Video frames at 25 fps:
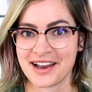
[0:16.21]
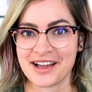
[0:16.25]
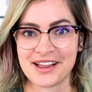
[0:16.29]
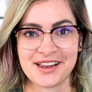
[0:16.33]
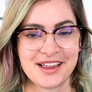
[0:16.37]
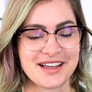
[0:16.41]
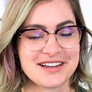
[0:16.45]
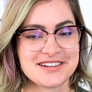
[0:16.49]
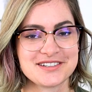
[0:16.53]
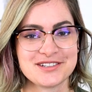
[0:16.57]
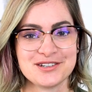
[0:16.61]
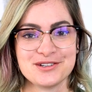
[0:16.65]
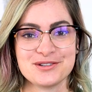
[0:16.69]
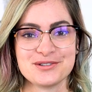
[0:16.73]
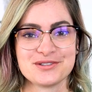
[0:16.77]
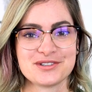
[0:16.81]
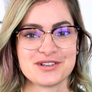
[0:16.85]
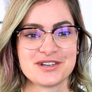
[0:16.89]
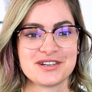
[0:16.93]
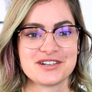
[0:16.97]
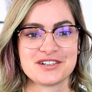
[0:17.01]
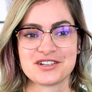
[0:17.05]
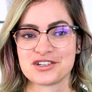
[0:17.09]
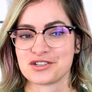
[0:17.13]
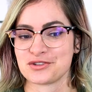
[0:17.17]
I like to use
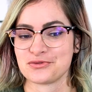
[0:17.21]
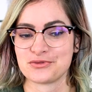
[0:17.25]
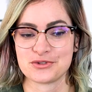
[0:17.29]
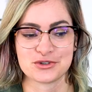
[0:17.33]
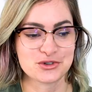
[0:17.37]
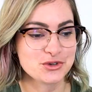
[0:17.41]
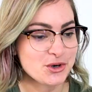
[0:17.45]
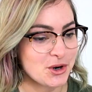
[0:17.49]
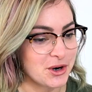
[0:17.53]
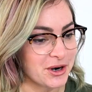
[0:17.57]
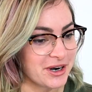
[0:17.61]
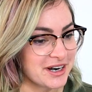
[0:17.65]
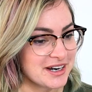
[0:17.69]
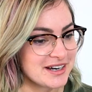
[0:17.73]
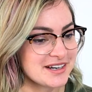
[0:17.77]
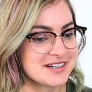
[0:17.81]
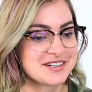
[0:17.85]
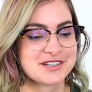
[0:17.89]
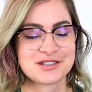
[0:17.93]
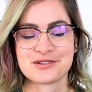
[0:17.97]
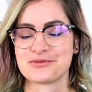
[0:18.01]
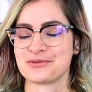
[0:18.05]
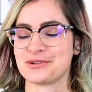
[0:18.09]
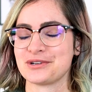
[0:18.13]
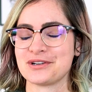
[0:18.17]
it just for
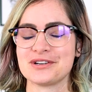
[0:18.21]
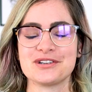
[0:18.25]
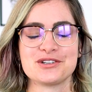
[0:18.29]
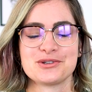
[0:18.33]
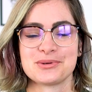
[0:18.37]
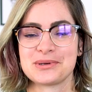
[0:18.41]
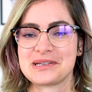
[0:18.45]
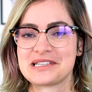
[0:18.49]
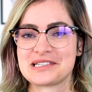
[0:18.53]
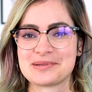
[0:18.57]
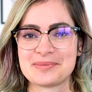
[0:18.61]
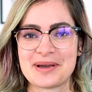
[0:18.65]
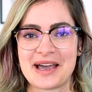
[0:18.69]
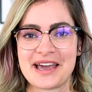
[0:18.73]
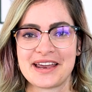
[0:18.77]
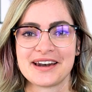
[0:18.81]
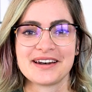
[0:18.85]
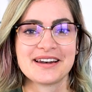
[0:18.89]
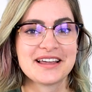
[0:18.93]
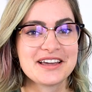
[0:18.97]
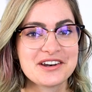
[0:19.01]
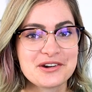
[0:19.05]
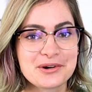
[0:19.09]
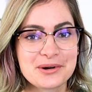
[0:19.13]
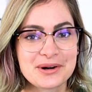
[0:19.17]
drawing, just for doing some
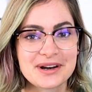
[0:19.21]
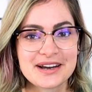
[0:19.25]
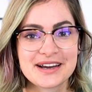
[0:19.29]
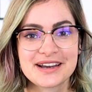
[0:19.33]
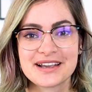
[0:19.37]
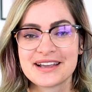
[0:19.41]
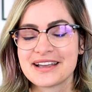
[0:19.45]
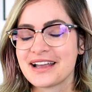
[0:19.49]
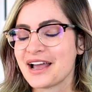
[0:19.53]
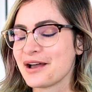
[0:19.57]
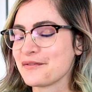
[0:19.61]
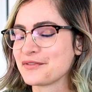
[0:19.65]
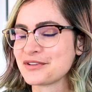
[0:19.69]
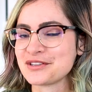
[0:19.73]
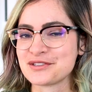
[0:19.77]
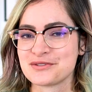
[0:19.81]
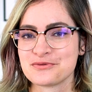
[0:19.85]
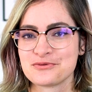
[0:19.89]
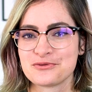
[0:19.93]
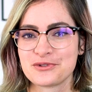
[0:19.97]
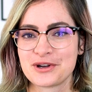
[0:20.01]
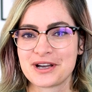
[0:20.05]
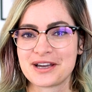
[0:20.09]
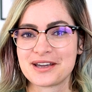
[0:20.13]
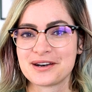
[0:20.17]
hand lettering, having
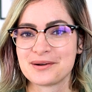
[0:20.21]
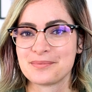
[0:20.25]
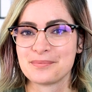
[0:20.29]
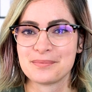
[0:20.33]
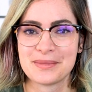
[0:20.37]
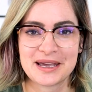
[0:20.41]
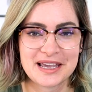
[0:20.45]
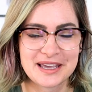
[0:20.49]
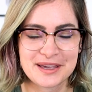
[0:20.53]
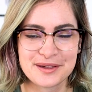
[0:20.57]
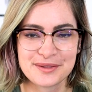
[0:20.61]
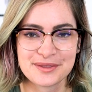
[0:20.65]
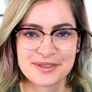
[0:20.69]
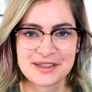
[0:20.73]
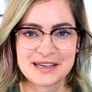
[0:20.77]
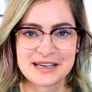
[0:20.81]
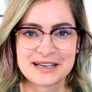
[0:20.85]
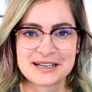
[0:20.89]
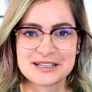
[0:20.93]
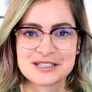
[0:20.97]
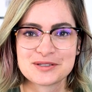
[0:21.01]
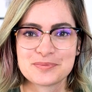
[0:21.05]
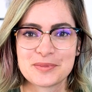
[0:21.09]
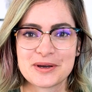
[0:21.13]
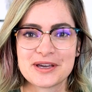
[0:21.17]
some fun making
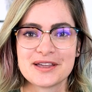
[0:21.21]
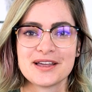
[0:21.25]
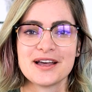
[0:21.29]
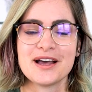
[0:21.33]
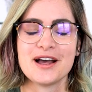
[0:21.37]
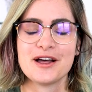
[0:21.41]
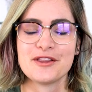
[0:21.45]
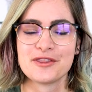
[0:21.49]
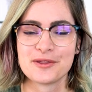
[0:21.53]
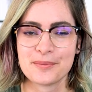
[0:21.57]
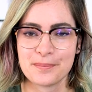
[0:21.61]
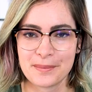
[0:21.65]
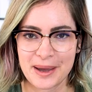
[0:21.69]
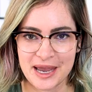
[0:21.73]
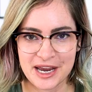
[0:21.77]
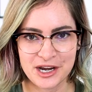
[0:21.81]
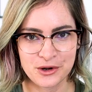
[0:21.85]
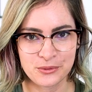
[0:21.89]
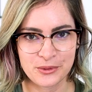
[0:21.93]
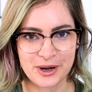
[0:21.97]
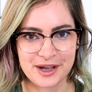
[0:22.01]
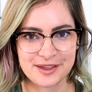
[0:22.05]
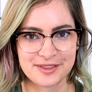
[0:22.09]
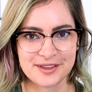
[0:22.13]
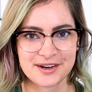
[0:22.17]
things, but the
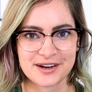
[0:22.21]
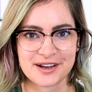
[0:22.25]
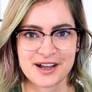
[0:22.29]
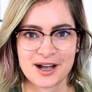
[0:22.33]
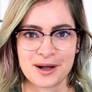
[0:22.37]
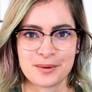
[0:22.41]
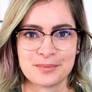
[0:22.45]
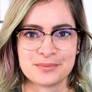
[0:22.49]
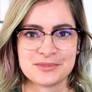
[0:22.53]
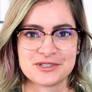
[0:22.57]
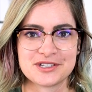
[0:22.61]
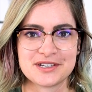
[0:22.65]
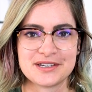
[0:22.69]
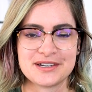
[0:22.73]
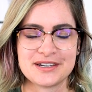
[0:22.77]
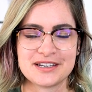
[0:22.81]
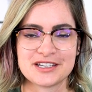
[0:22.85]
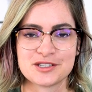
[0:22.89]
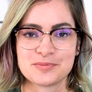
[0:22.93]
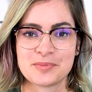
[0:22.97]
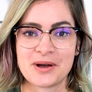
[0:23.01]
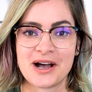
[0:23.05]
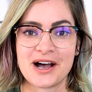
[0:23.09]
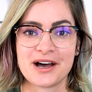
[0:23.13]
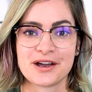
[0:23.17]
main way that it comes in
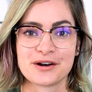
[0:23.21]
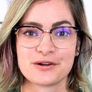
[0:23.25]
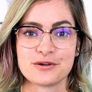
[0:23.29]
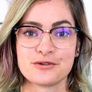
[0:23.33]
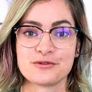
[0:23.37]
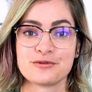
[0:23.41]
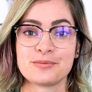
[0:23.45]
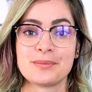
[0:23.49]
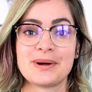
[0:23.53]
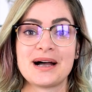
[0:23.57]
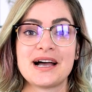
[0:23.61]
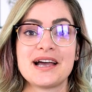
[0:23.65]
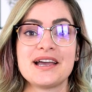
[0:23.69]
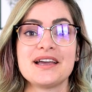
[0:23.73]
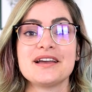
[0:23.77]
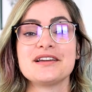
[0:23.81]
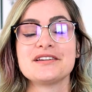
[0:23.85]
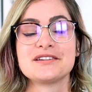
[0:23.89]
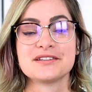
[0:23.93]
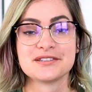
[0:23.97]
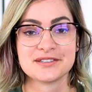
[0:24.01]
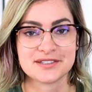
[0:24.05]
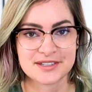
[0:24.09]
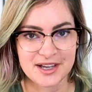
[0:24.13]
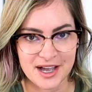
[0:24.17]
as part of
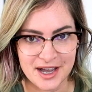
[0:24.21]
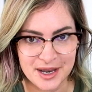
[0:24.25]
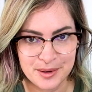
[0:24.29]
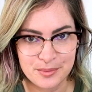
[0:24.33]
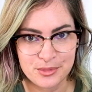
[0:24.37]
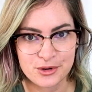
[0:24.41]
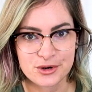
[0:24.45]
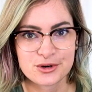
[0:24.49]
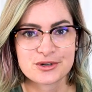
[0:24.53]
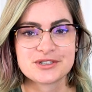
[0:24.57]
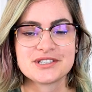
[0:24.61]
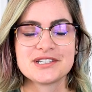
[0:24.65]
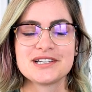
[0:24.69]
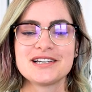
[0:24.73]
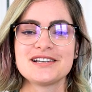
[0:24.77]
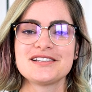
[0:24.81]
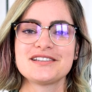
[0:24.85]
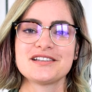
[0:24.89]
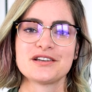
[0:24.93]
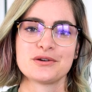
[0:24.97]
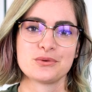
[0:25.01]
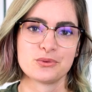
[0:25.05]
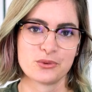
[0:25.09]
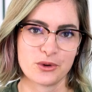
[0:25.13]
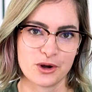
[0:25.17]
my design
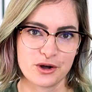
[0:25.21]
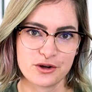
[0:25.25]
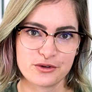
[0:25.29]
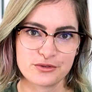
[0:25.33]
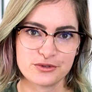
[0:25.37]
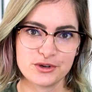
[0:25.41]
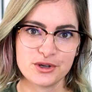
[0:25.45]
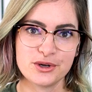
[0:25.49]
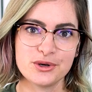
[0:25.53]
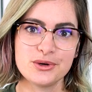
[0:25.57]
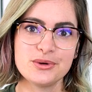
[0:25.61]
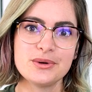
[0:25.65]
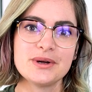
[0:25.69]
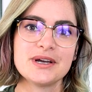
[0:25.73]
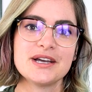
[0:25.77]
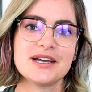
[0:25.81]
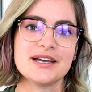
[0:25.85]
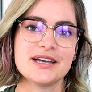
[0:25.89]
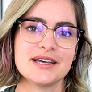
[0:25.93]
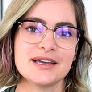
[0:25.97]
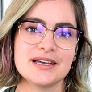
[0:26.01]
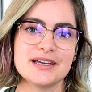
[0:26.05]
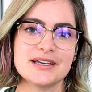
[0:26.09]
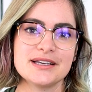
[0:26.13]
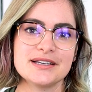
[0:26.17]
process and workflow
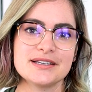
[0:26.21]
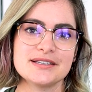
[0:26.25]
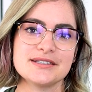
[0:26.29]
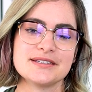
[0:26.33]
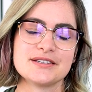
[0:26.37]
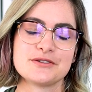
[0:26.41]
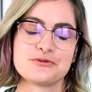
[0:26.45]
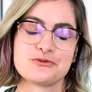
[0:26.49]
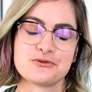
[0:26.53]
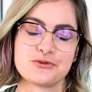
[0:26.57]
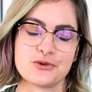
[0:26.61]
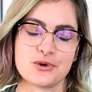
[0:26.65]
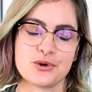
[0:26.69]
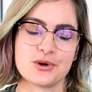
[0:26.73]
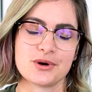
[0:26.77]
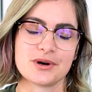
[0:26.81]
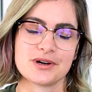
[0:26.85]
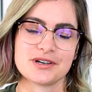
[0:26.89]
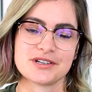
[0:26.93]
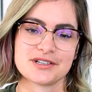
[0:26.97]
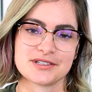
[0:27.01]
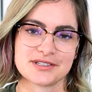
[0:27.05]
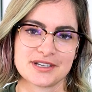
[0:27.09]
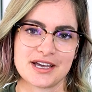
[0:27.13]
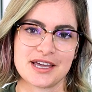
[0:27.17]
is
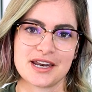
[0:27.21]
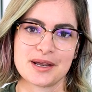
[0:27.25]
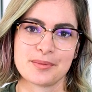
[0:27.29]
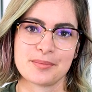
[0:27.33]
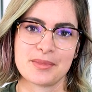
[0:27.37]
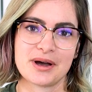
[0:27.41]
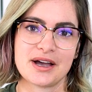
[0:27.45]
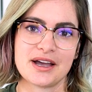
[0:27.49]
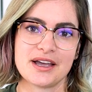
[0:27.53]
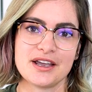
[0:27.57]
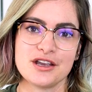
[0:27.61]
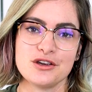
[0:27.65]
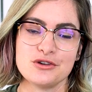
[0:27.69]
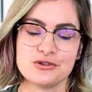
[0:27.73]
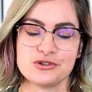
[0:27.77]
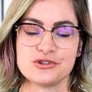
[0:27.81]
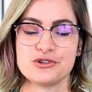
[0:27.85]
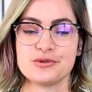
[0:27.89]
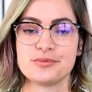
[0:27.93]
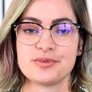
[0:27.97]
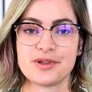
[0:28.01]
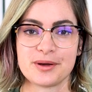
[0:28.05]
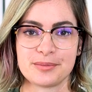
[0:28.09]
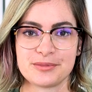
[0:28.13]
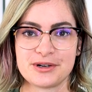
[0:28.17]
for designing my
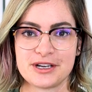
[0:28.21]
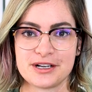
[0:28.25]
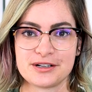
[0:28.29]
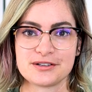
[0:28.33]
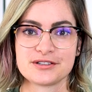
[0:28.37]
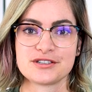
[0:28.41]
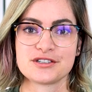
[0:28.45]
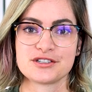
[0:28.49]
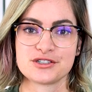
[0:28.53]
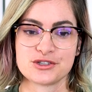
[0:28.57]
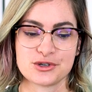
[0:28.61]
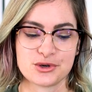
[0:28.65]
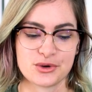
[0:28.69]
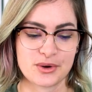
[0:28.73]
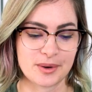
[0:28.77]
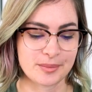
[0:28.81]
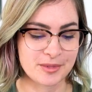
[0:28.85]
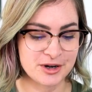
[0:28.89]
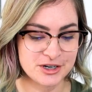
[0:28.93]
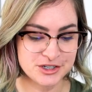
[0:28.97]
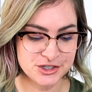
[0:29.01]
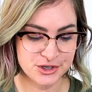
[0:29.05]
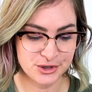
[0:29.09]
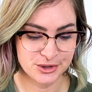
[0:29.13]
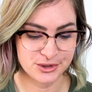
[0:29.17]
YouTube thumbnails. So I'm
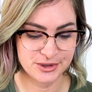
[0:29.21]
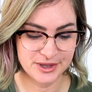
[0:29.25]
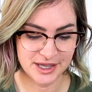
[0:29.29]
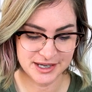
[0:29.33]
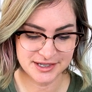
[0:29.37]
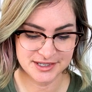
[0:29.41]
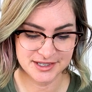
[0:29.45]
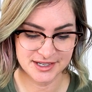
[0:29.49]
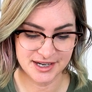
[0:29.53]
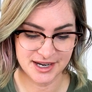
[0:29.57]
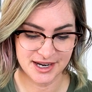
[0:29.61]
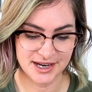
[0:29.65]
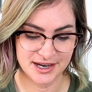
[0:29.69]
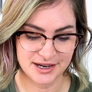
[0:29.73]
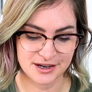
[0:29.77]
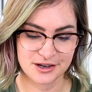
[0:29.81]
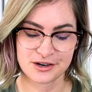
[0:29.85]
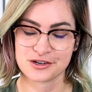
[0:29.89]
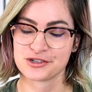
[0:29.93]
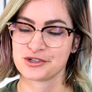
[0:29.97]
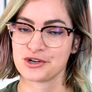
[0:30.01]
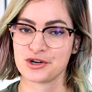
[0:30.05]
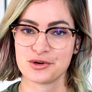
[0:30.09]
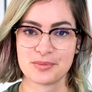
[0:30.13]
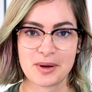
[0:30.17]
gonna show you that today. I'm
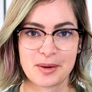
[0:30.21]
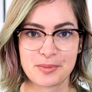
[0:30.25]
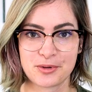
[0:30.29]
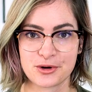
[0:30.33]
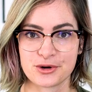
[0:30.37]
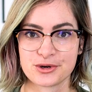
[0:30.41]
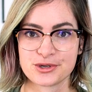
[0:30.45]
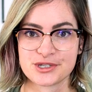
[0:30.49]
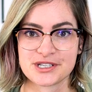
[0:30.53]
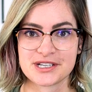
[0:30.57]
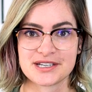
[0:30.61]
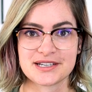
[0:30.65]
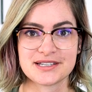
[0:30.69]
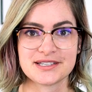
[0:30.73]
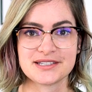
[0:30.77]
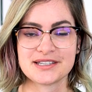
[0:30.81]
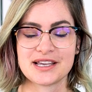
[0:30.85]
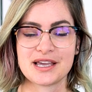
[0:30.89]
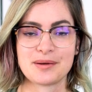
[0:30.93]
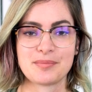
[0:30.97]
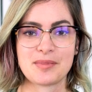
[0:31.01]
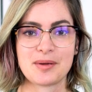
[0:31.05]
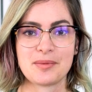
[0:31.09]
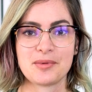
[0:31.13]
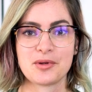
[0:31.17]
gonna show you my process
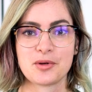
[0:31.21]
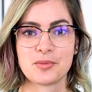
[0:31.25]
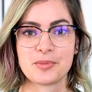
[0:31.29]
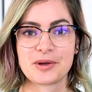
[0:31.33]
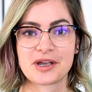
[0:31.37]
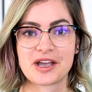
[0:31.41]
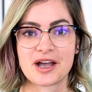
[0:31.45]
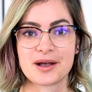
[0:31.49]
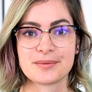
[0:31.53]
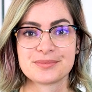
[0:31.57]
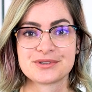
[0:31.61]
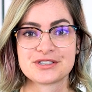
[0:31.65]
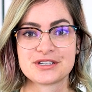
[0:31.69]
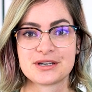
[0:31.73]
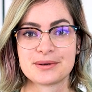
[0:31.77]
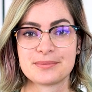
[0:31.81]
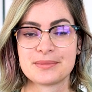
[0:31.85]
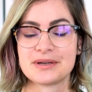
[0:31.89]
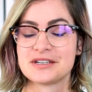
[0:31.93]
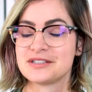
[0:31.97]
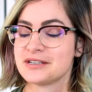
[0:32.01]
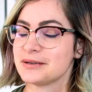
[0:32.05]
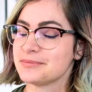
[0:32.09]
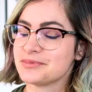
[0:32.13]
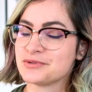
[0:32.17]
and maybe you'll pick up
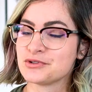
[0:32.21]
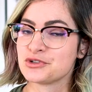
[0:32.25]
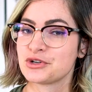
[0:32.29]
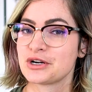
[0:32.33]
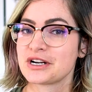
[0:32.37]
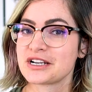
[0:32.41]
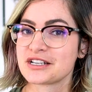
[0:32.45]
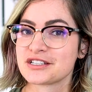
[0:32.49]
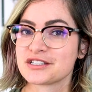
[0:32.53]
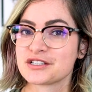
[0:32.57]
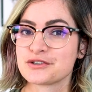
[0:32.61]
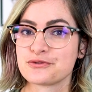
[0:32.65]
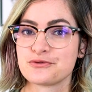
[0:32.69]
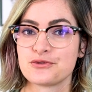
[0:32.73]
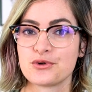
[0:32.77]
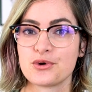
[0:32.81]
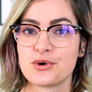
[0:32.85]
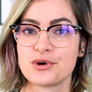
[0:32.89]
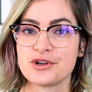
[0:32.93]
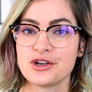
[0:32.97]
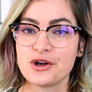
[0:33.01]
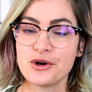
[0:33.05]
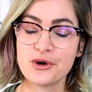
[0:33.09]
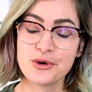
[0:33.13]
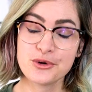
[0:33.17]
some tips and tricks
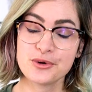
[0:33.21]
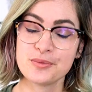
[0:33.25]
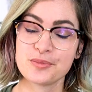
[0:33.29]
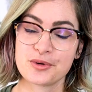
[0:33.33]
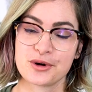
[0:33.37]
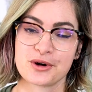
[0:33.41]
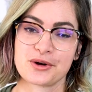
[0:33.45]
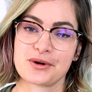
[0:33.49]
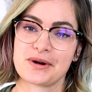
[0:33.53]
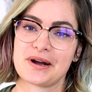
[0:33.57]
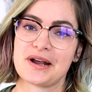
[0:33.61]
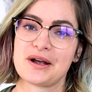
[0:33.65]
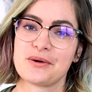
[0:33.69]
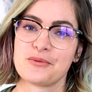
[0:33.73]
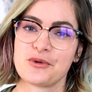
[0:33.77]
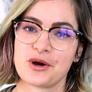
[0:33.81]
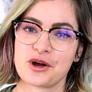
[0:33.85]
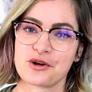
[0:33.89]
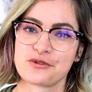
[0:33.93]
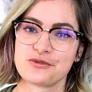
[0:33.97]
for your own Procreate